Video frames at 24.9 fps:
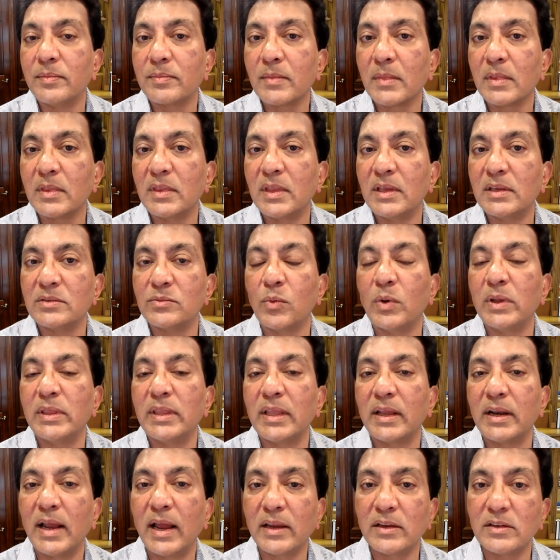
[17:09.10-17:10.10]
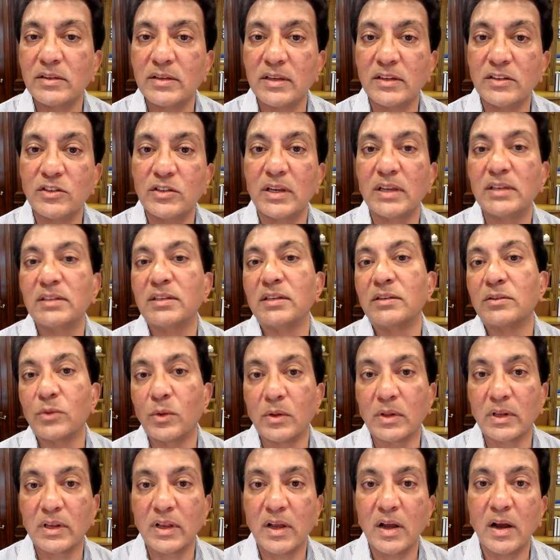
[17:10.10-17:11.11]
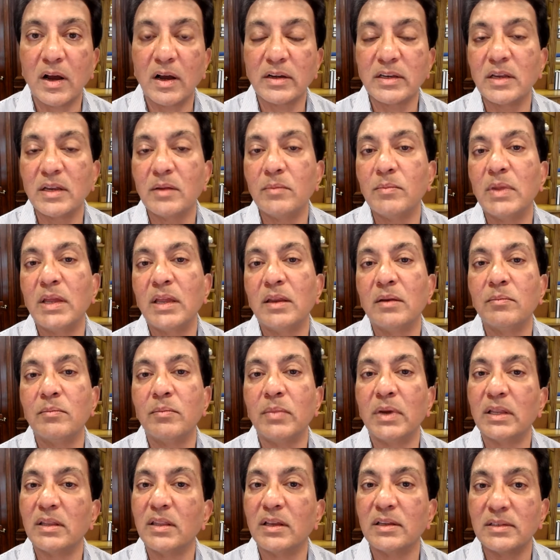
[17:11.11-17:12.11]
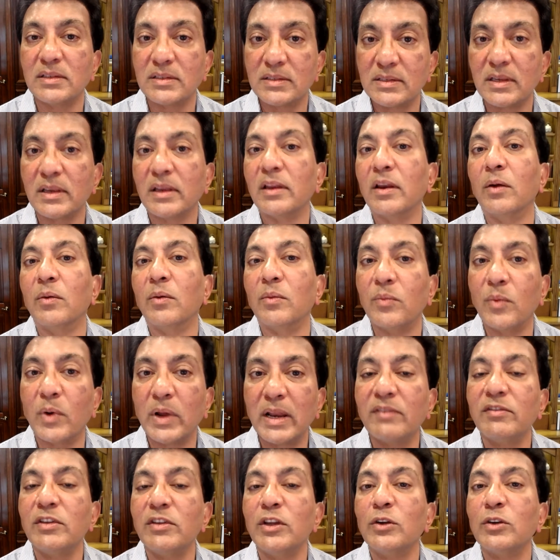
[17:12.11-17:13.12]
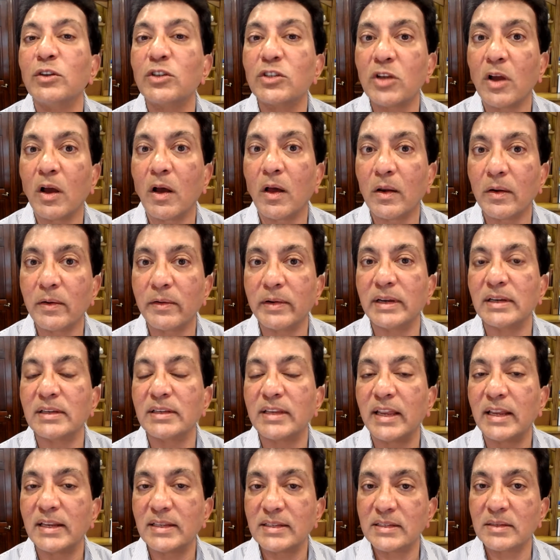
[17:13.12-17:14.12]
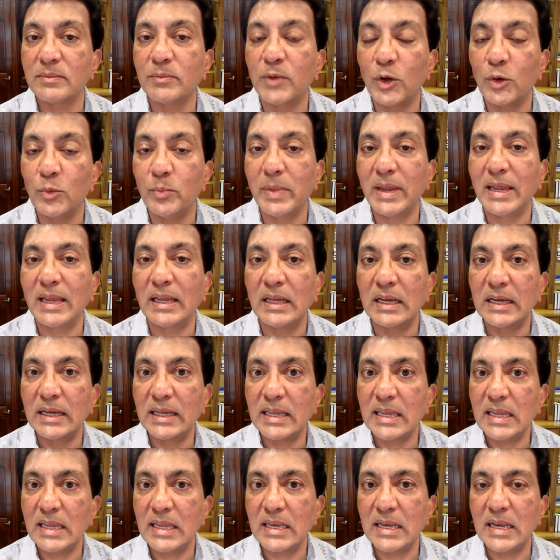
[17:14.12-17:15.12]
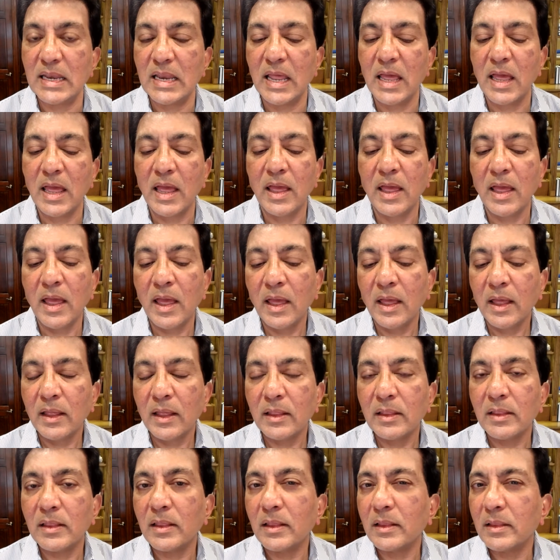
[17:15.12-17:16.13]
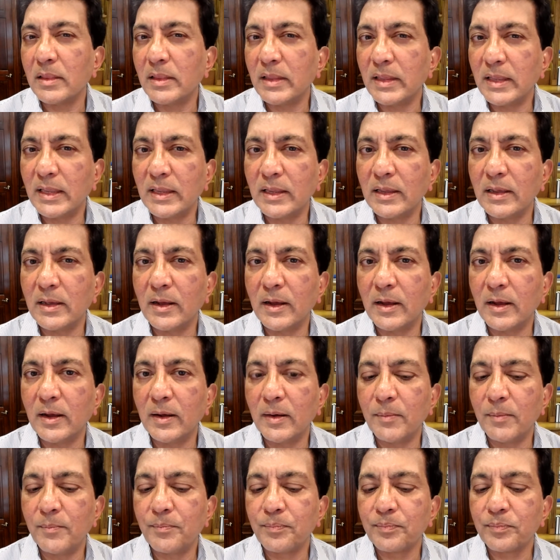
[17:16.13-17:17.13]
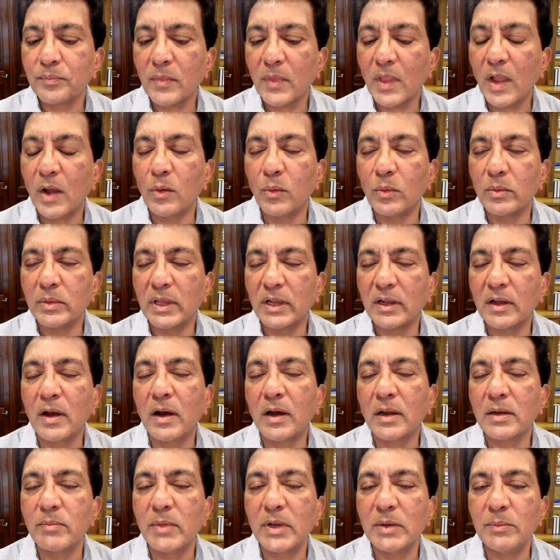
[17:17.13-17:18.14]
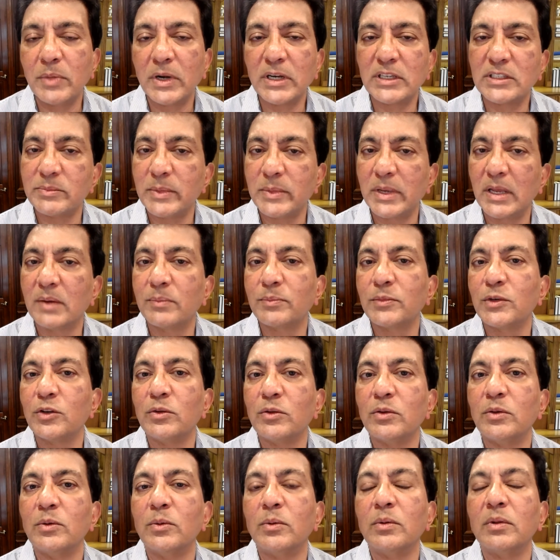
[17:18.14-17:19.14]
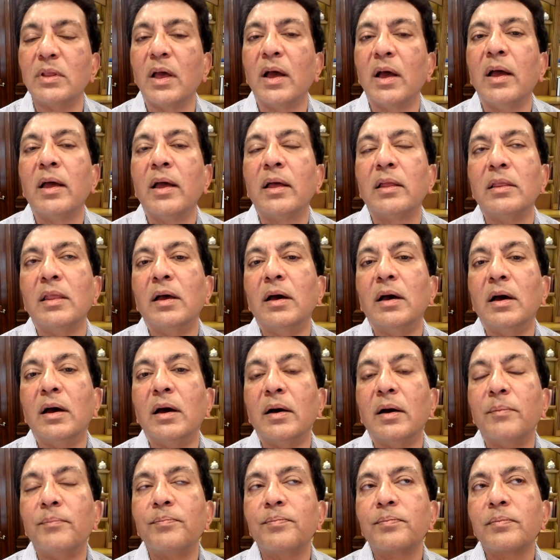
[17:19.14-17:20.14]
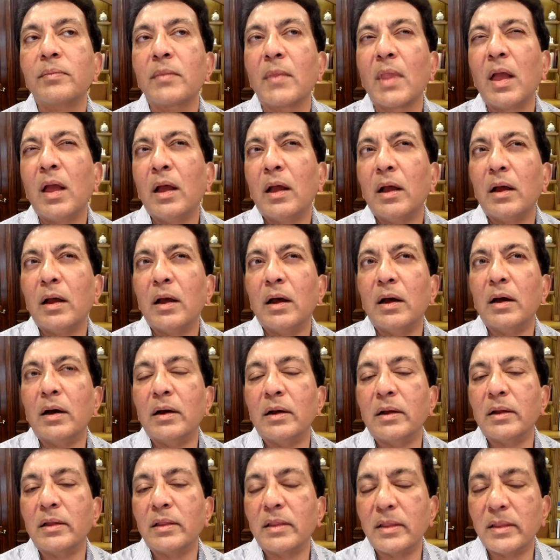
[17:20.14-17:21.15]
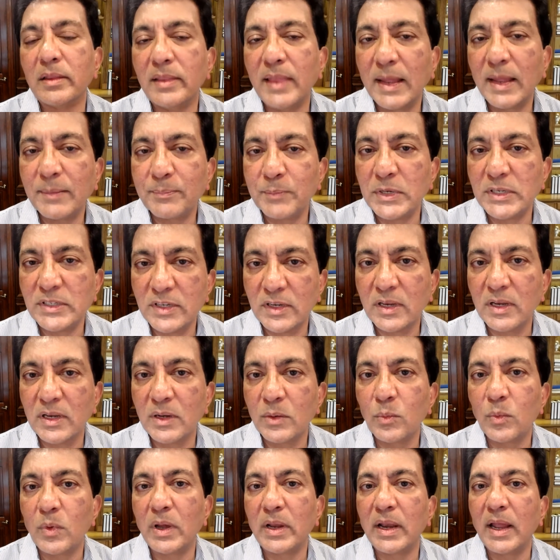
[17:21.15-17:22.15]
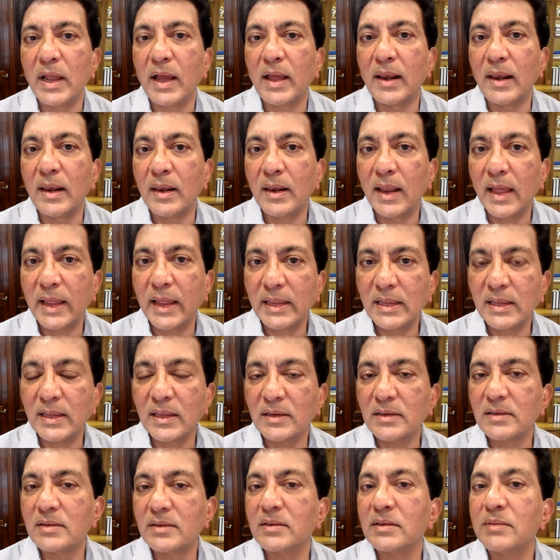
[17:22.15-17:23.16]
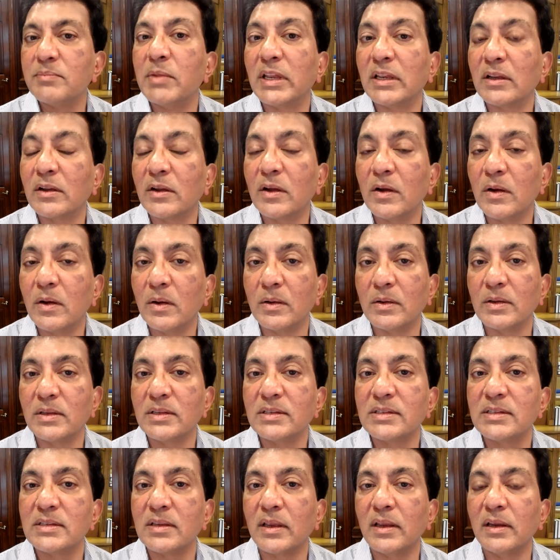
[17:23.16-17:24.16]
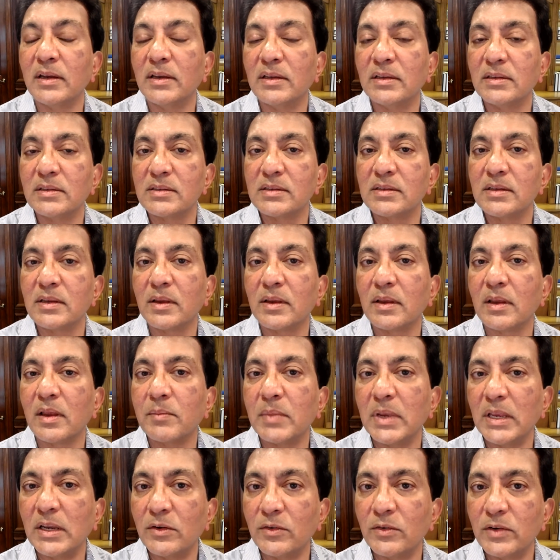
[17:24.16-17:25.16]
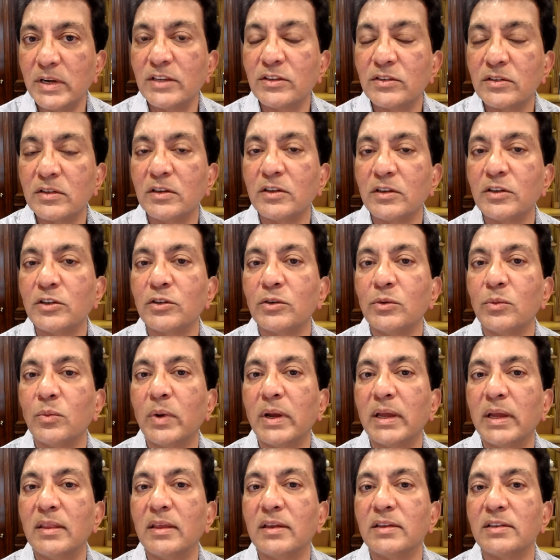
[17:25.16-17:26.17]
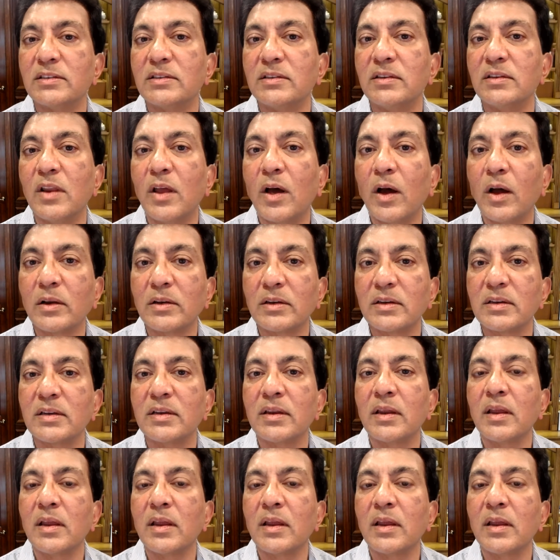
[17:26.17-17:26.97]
There's one that I suggest, it's called Cardiamin, but there's, whatever you tolerate, get some omega in. The Cardiamin brings me up to that particular one. I like it because it is being researched to where there's not